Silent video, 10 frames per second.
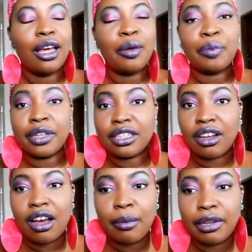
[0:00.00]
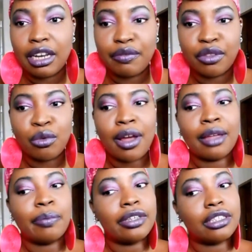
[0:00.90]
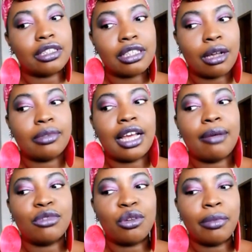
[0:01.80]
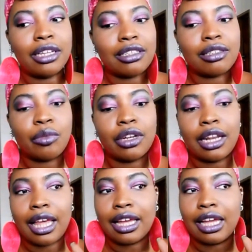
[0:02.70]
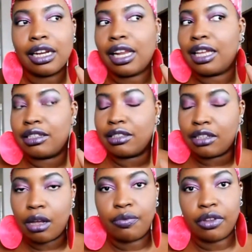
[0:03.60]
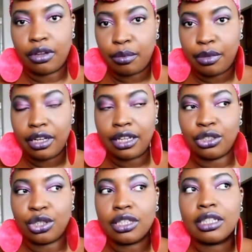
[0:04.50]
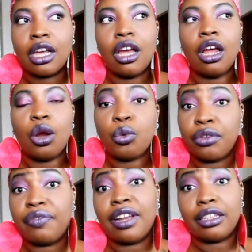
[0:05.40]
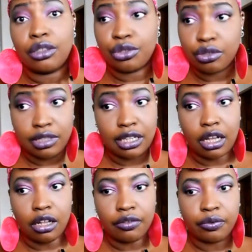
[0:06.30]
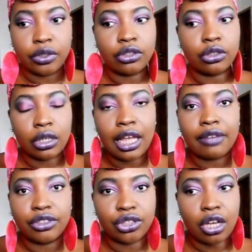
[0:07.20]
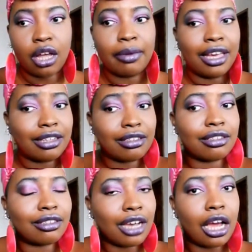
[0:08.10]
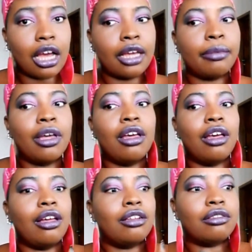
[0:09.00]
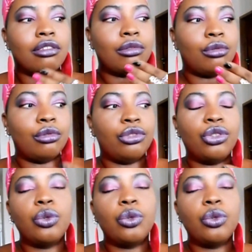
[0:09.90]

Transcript: bills are coming left and right, but sometimes you may just want to kind of stop for a little bit and just reflect on yourself. When you don't have a job, it's time to do